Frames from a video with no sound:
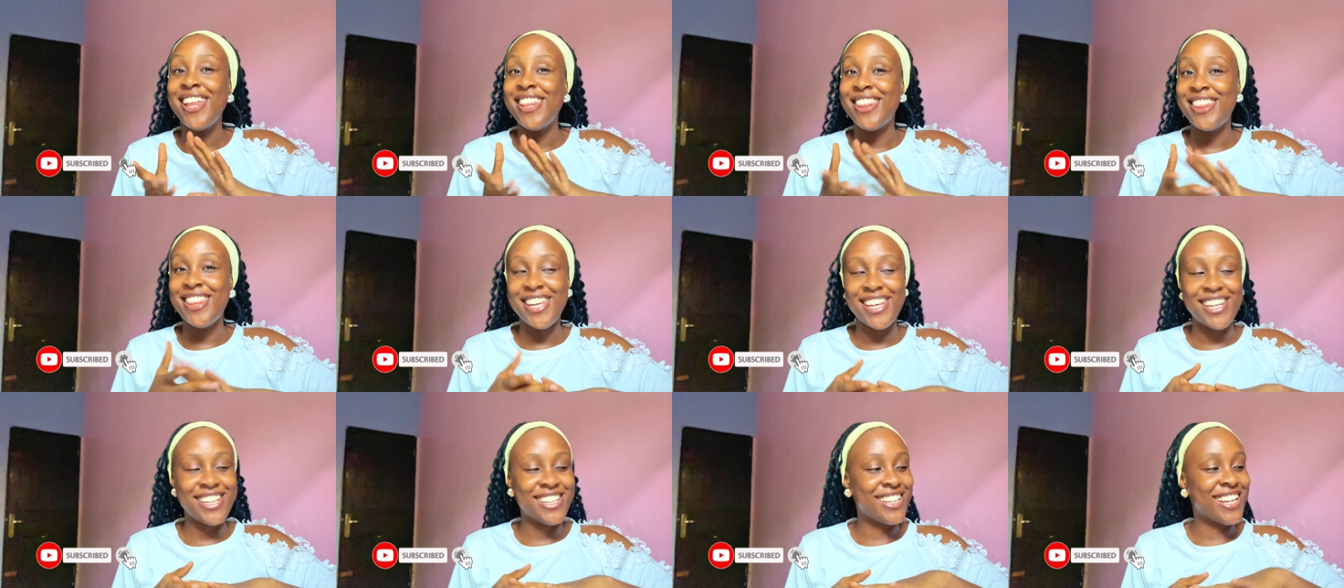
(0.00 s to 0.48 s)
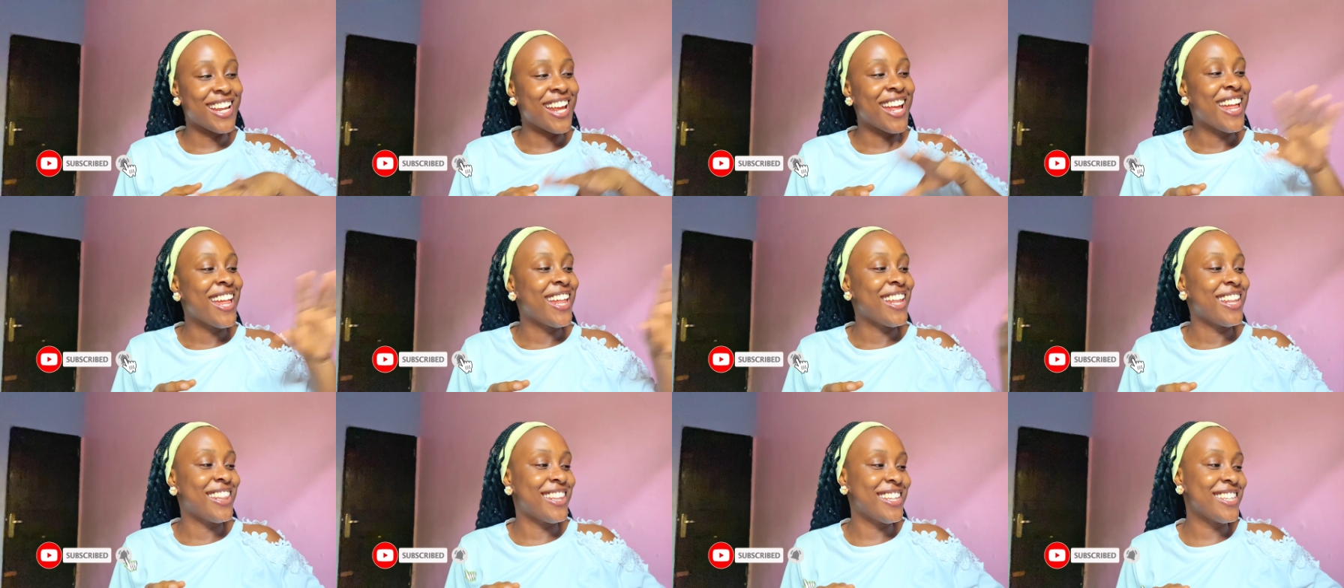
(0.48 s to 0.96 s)
then
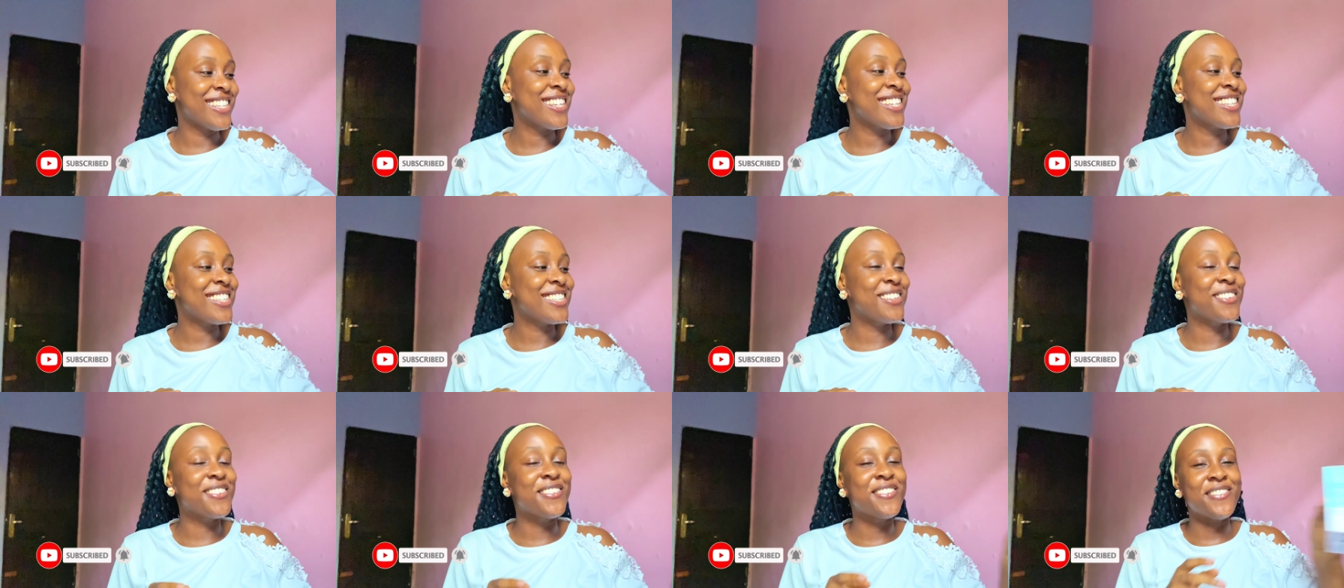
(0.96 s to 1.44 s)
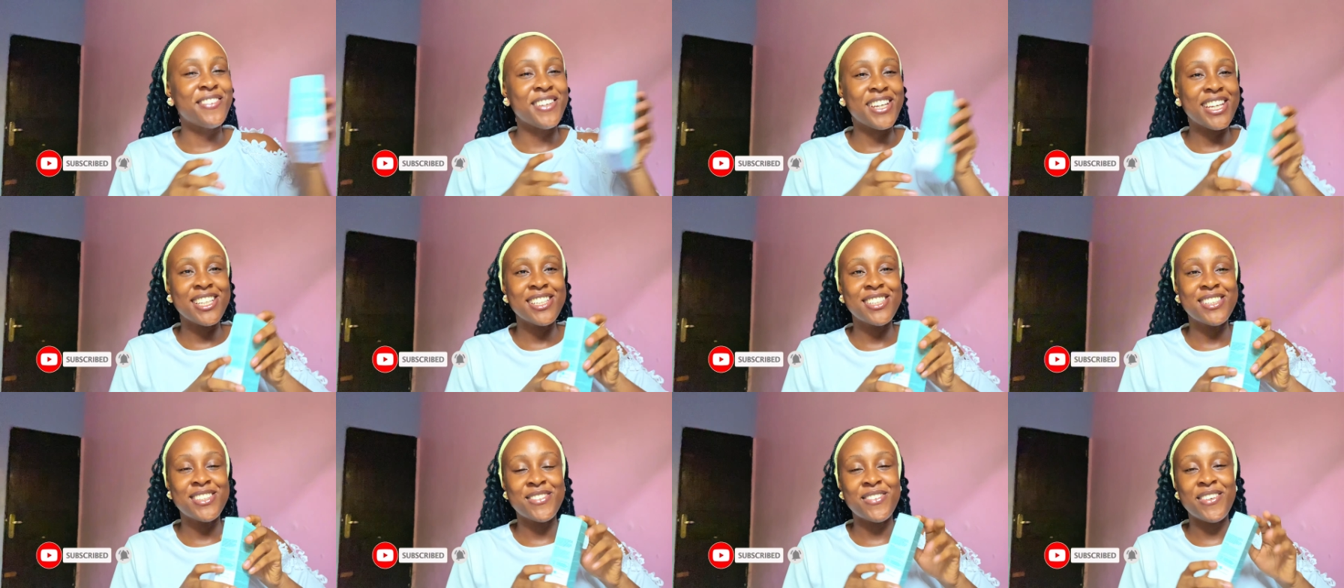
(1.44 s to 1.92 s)
this is the
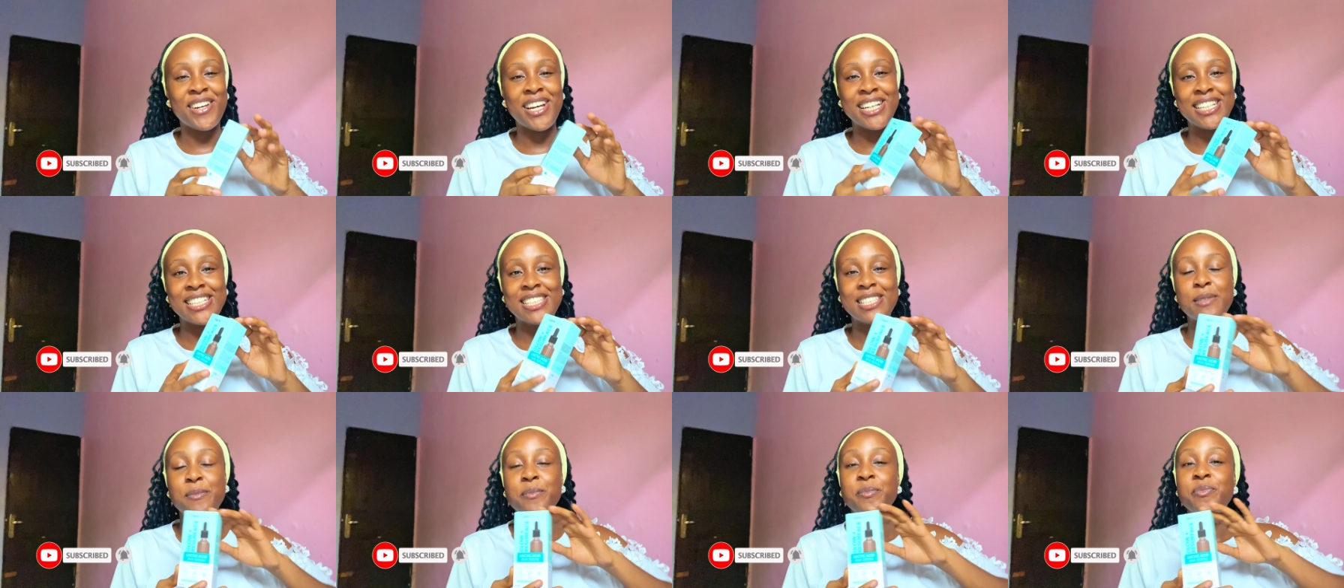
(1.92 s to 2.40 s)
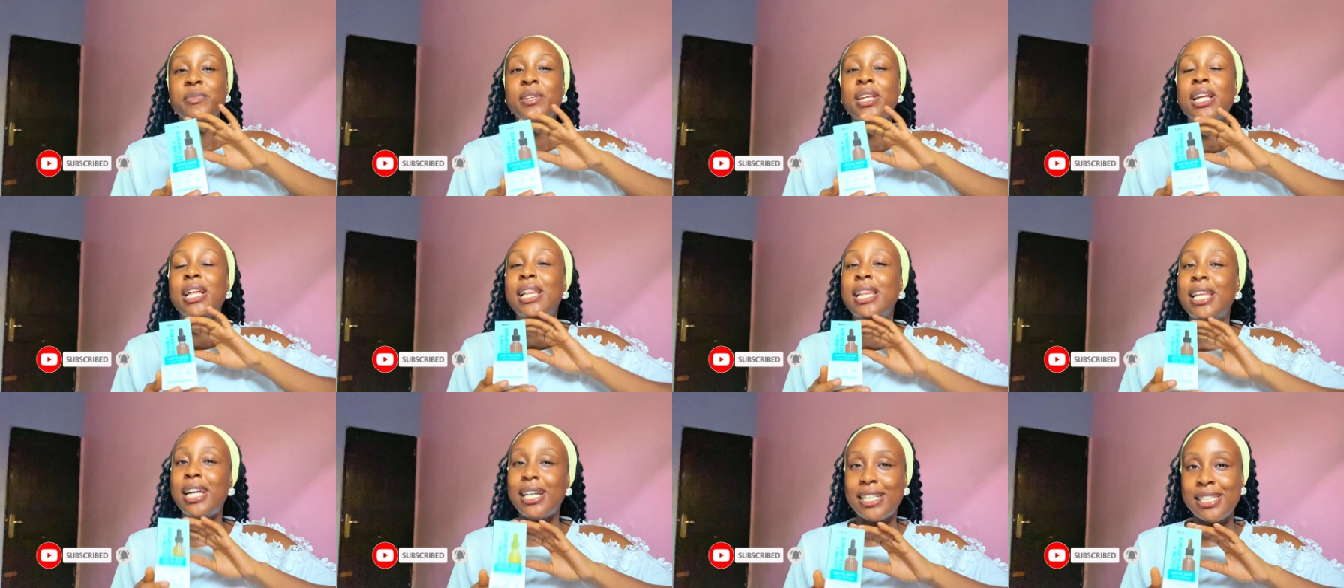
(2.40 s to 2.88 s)

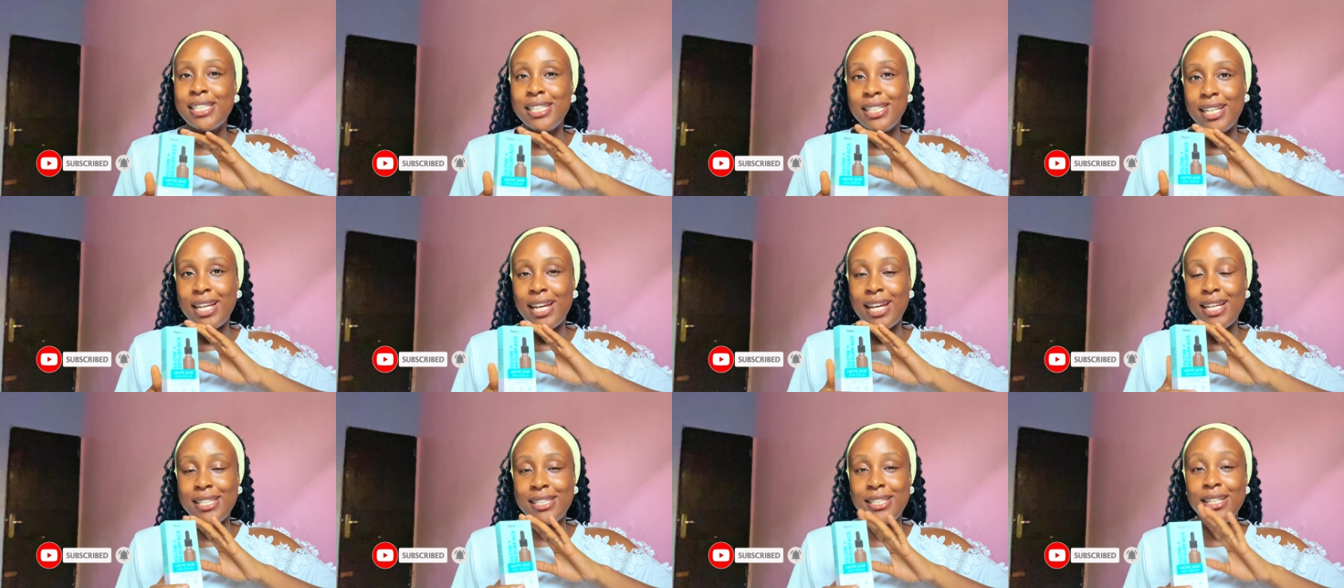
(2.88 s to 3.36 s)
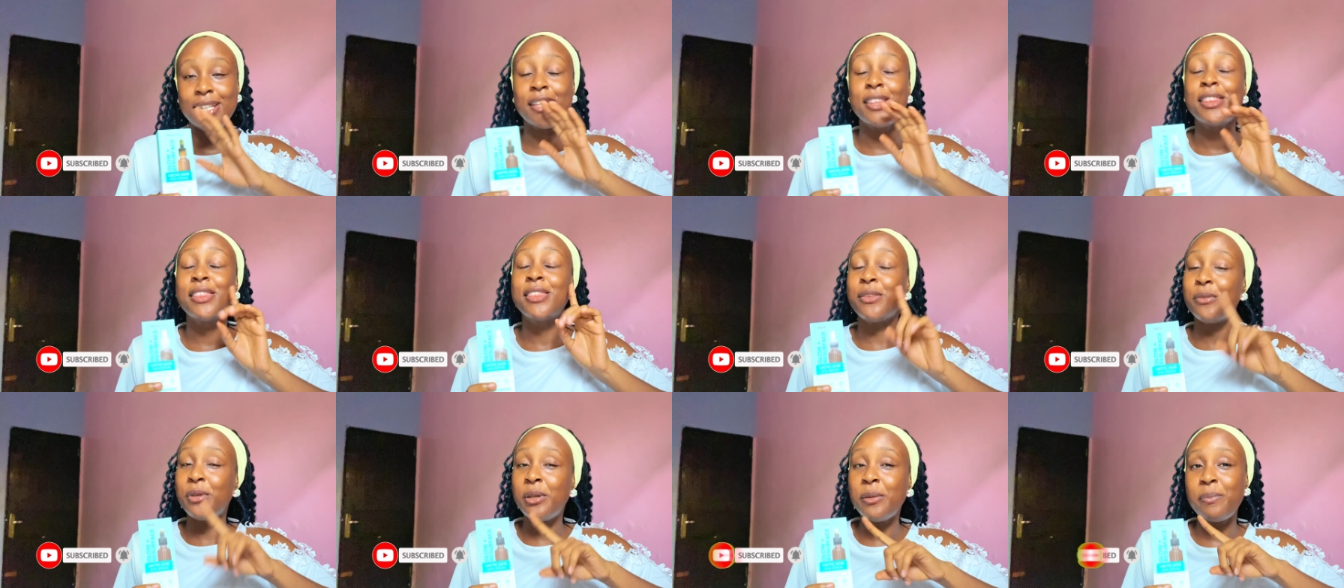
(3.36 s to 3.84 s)
FaceFacts Lactic Acid
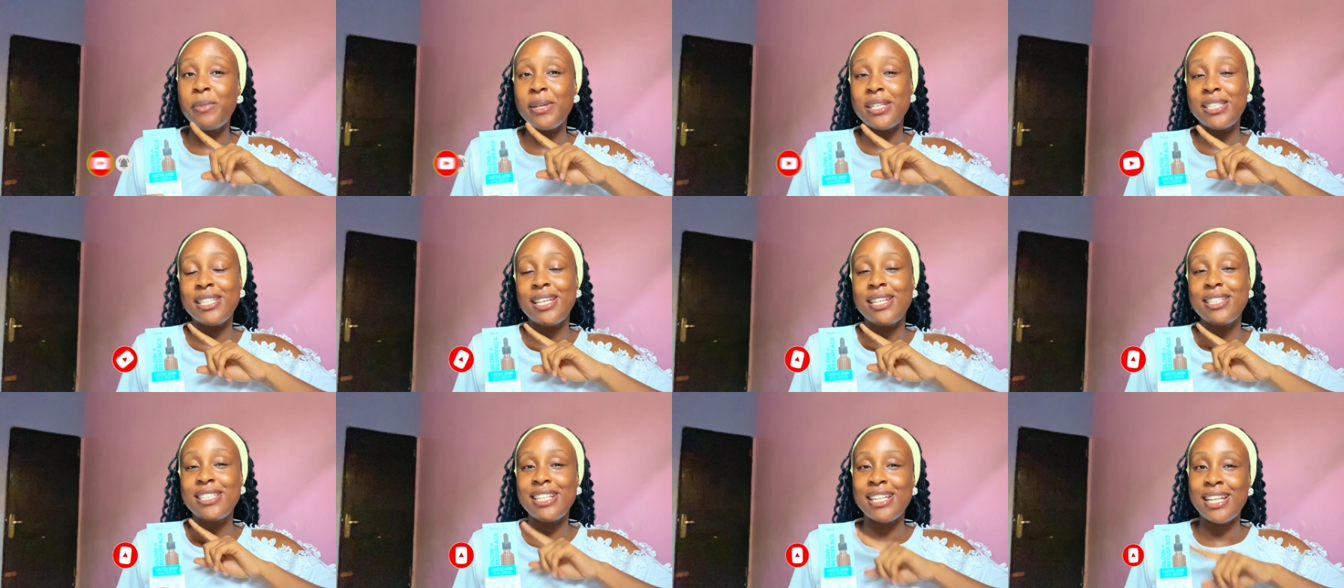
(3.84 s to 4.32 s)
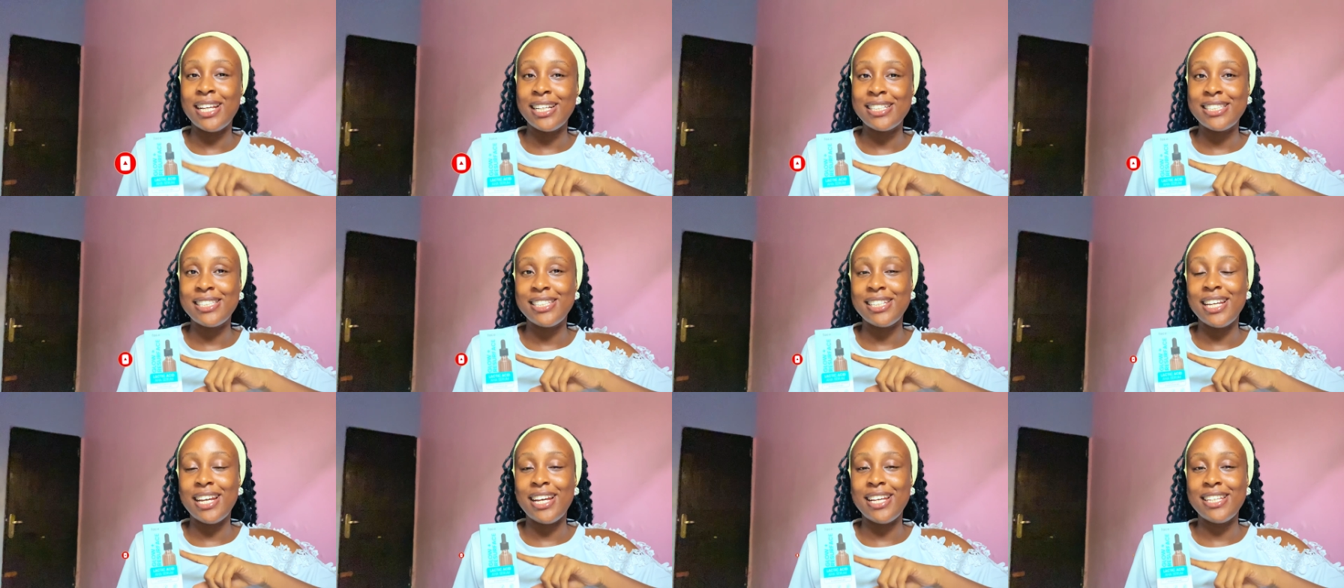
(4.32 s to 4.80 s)
3%
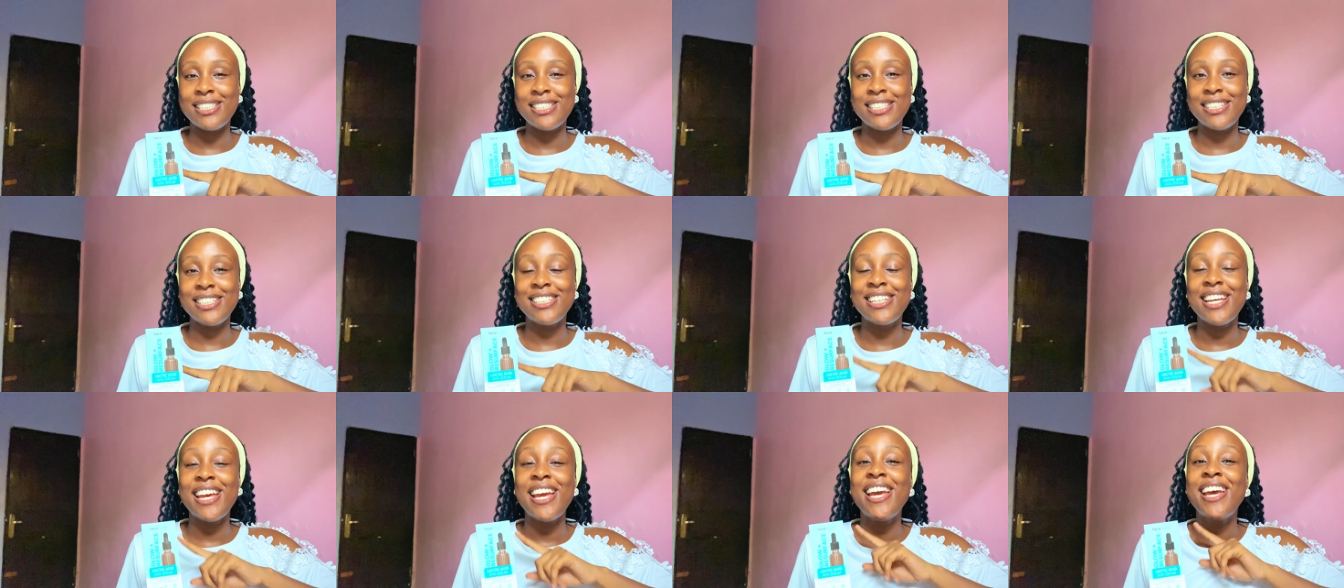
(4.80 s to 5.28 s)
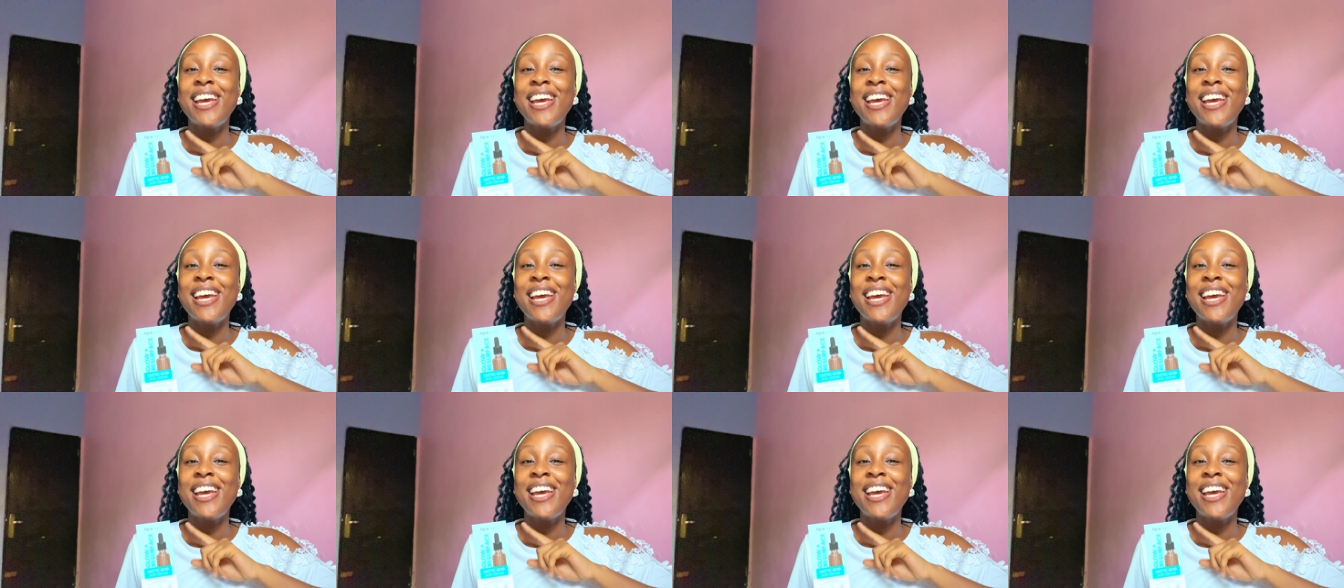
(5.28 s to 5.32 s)
Lactic Acid